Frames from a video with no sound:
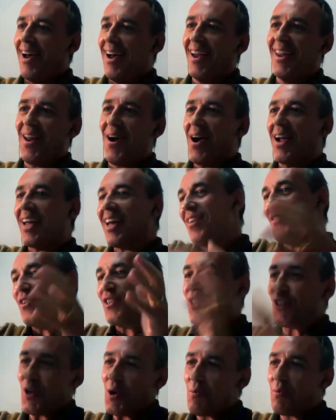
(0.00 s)
I kind
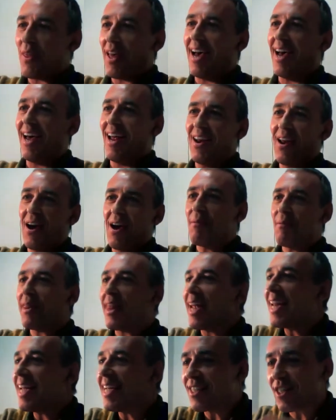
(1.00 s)
of assumed that,
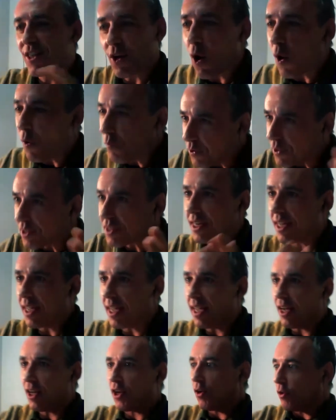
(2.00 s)
and that is
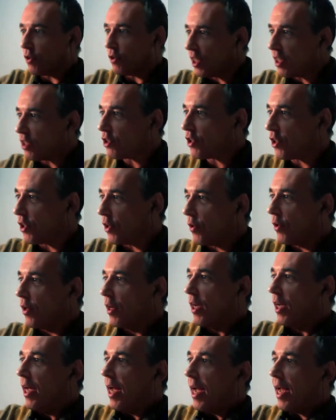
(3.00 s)
obviously a huge issue.
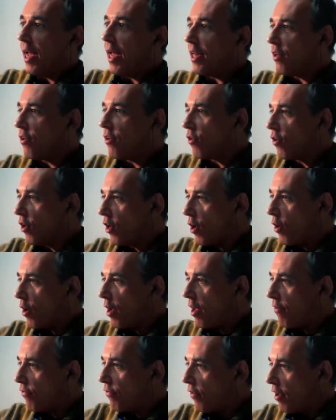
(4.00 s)
And, you
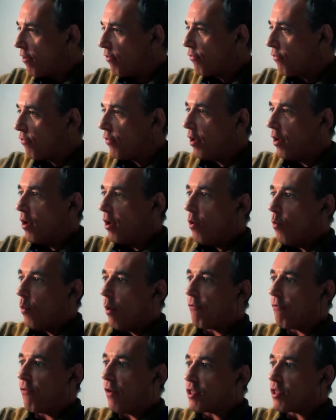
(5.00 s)
know, if, if
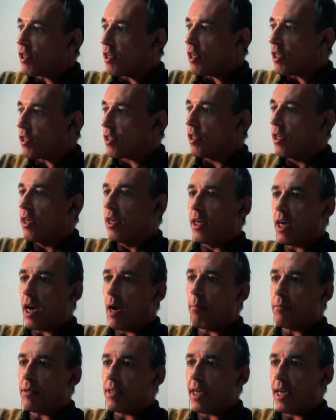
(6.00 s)
where fuzziness
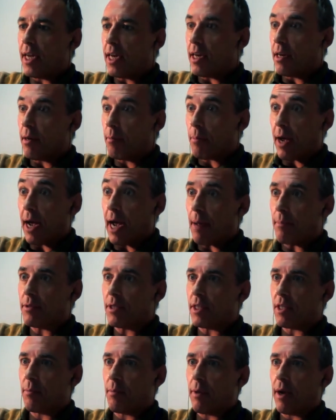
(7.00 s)
comes in
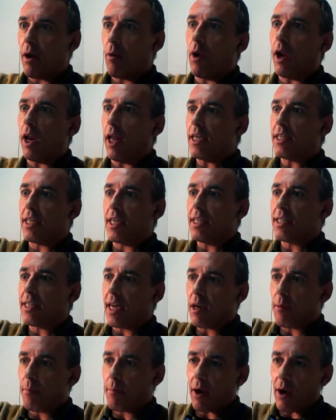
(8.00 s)
perhaps is about, well, is, is
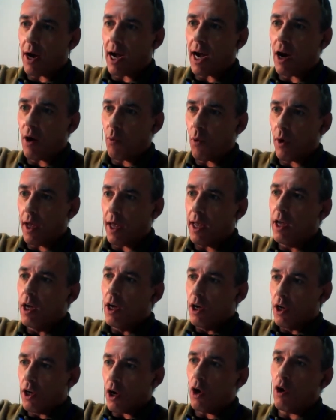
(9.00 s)
that about how
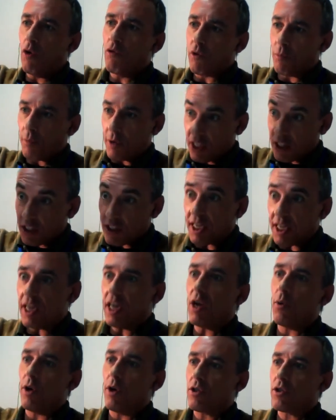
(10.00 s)
we go from a
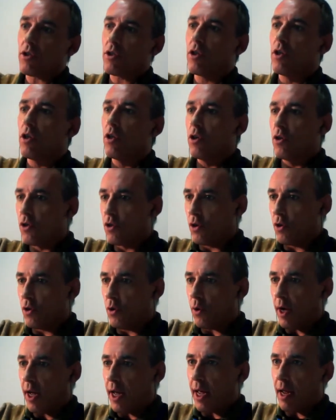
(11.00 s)
continuous
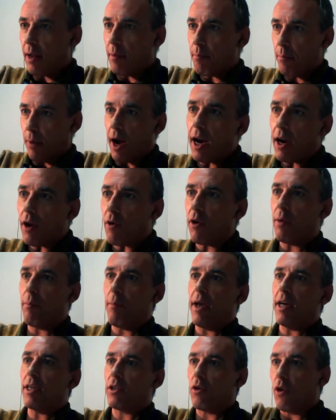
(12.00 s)
to a binary
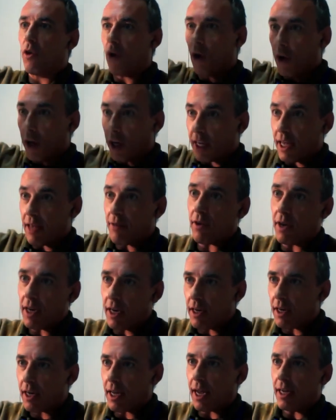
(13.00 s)
measure on a given
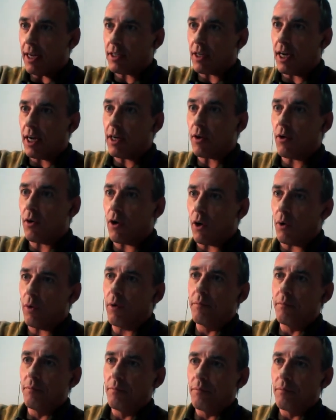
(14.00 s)
indicator. I don't know.